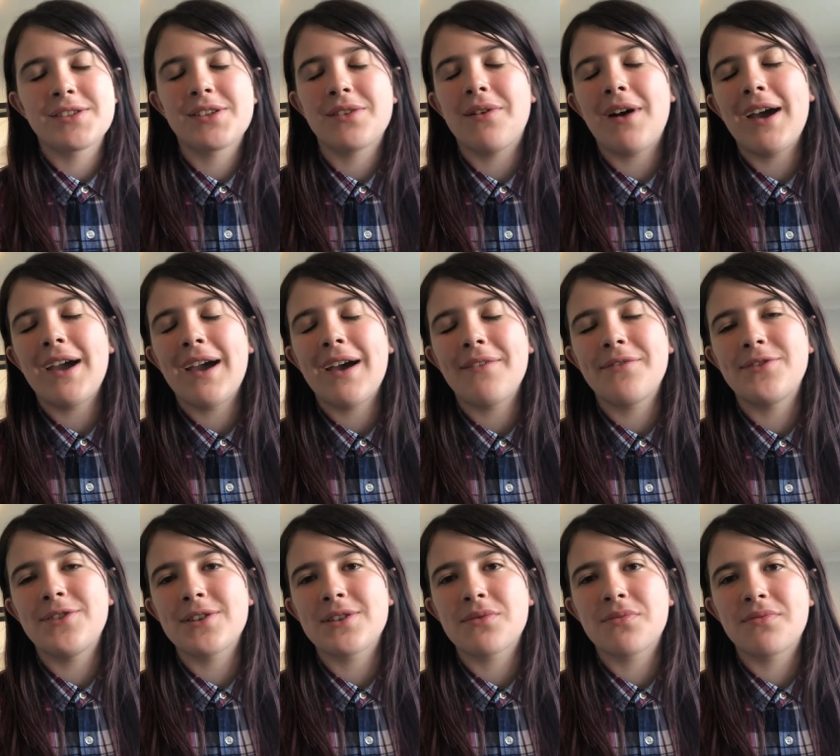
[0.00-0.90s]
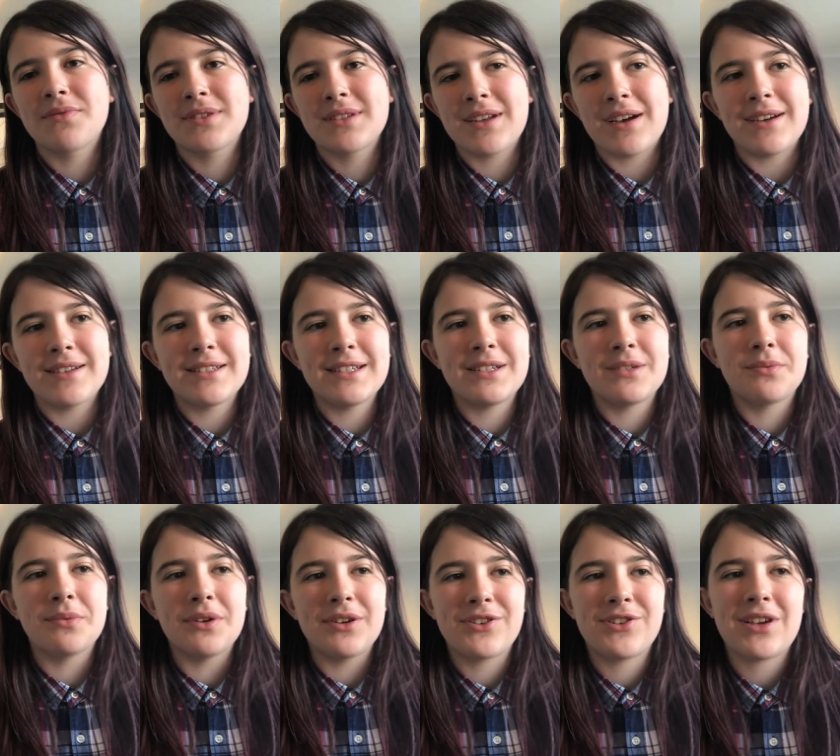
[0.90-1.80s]
So I have just
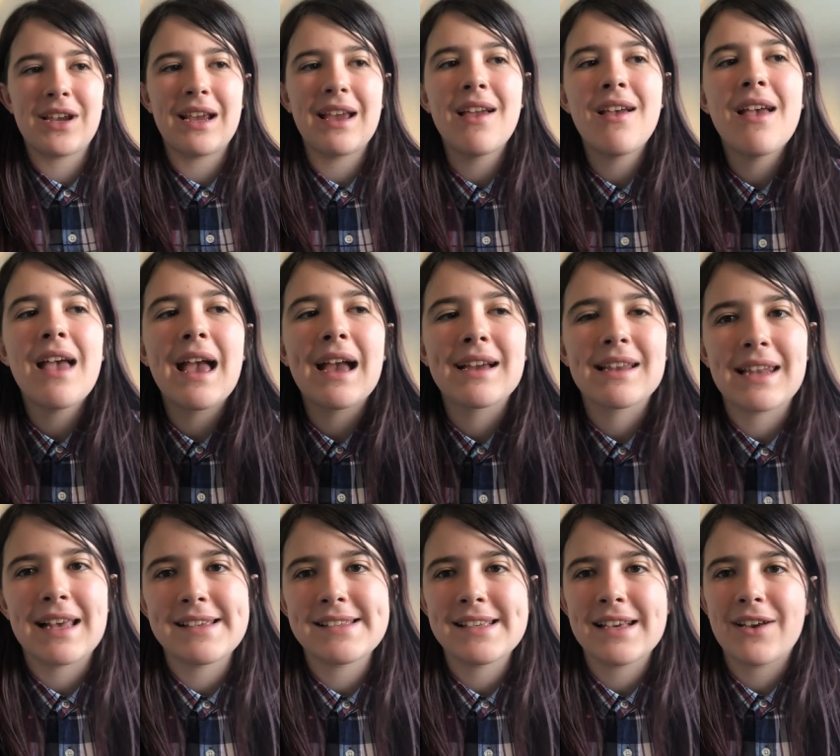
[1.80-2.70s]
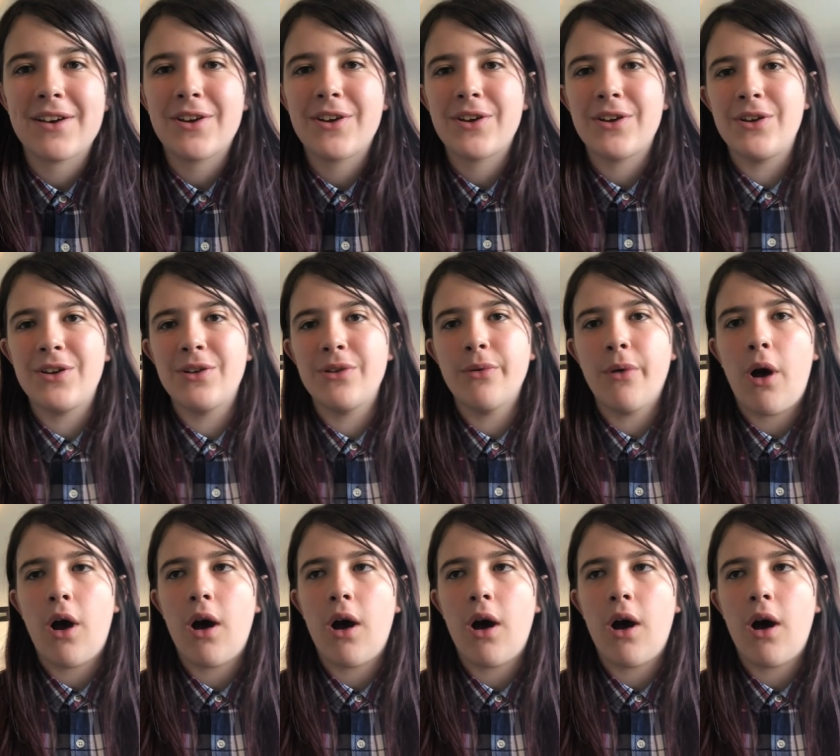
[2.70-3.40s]
started watching Classic Who.